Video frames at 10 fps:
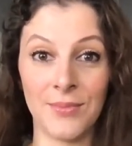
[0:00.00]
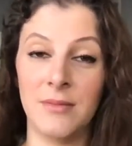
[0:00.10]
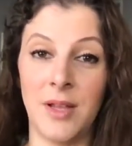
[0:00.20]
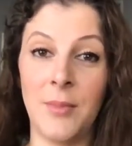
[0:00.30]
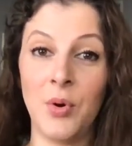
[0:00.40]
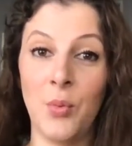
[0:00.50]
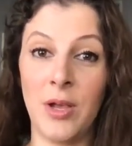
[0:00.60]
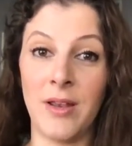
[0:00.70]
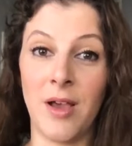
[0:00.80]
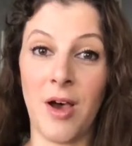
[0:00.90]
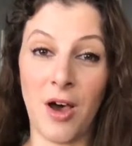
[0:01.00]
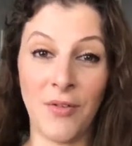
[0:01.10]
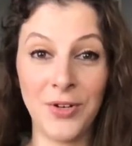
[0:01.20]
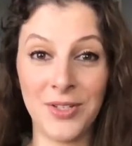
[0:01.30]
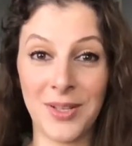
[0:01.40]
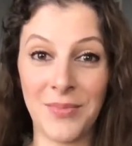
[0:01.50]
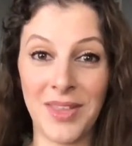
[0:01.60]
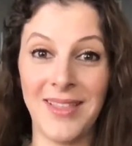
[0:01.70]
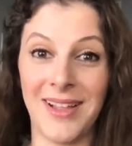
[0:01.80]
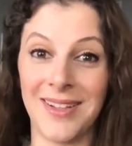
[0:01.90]
Number one, offer
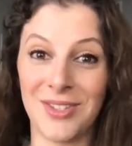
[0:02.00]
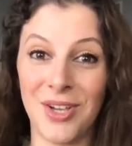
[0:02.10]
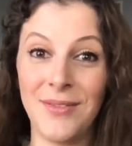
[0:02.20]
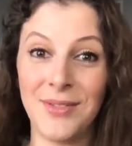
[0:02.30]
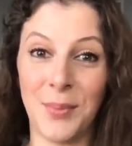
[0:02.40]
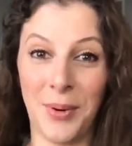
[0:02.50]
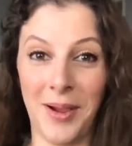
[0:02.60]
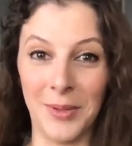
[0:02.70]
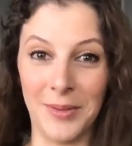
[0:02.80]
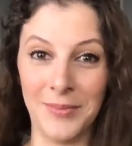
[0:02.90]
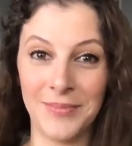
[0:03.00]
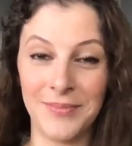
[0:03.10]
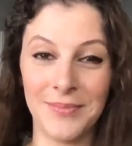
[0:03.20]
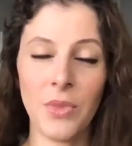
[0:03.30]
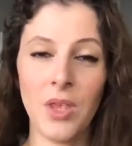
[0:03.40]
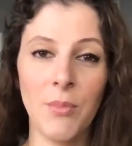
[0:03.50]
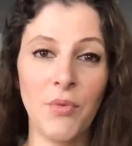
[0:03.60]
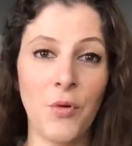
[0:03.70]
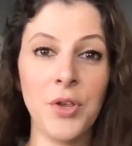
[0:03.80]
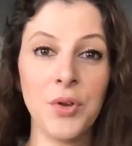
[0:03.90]
something that solves a problem.
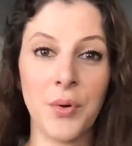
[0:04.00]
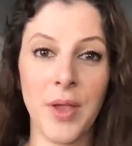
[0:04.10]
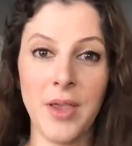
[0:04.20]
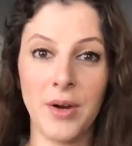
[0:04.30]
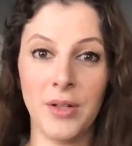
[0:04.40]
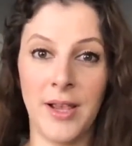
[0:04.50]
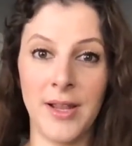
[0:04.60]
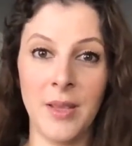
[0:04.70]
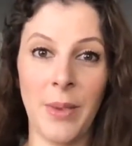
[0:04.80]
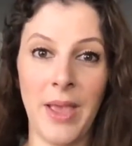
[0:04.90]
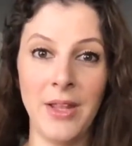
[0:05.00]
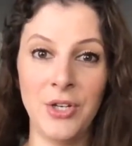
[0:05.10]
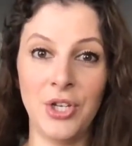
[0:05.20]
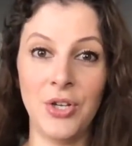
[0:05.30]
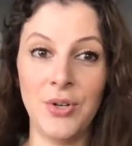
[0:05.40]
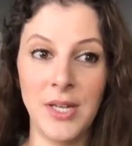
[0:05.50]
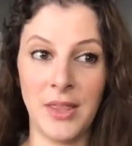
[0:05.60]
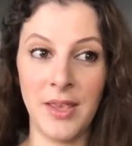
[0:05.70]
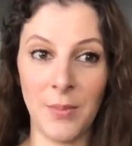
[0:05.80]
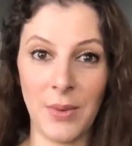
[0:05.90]
Before you create your landing page, you need to
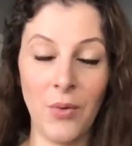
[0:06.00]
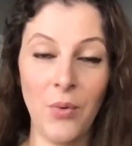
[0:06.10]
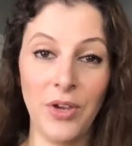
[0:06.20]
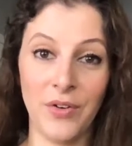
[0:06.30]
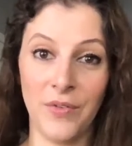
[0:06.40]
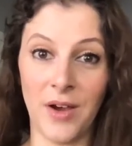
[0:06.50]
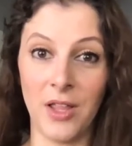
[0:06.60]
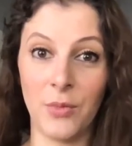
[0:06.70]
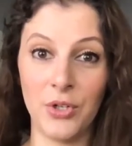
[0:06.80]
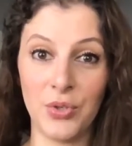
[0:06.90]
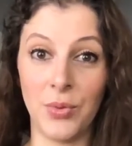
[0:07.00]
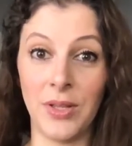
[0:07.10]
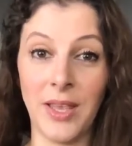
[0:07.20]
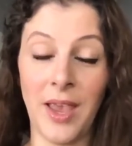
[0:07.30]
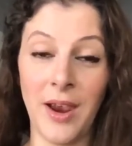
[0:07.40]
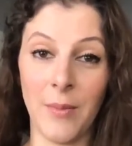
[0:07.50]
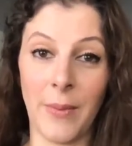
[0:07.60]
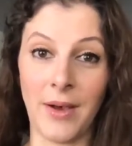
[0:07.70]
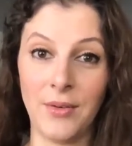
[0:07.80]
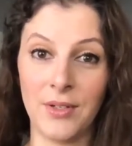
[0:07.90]
think about what your followers really care
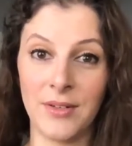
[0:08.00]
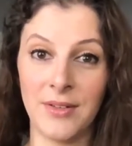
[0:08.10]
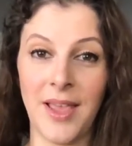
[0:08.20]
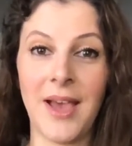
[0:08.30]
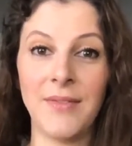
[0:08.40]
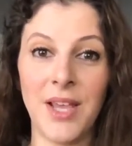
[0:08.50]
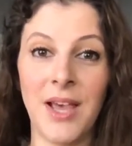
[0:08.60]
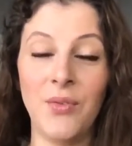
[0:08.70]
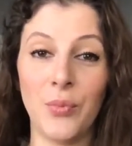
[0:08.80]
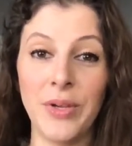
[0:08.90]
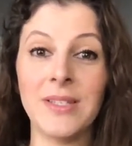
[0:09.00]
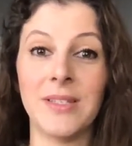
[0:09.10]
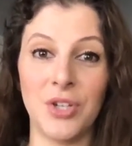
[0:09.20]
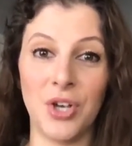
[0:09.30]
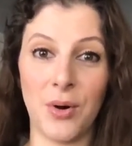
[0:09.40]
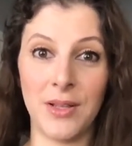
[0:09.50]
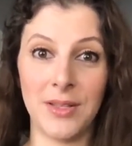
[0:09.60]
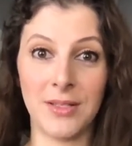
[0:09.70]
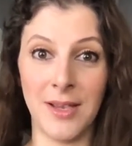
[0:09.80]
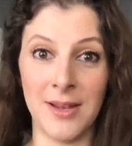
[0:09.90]
about. They have to have a reason to go on
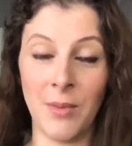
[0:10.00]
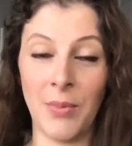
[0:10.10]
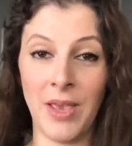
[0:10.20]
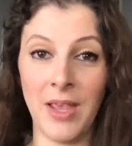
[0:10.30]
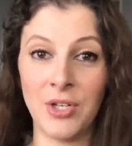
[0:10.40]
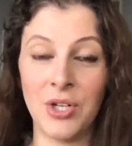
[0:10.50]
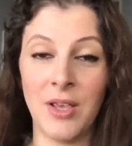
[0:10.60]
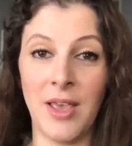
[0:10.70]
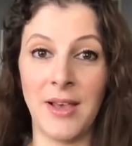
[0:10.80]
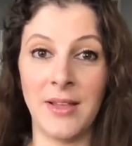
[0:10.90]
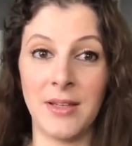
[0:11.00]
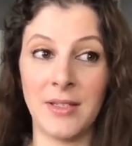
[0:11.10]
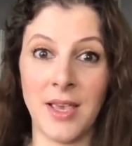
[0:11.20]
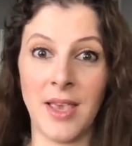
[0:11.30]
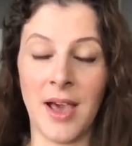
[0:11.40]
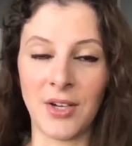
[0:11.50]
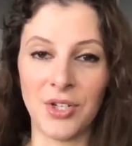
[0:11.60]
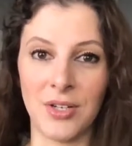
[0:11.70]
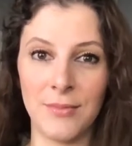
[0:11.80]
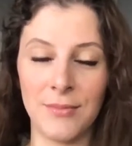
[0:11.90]
this landing page and take
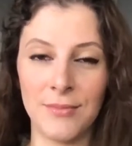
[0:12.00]
action.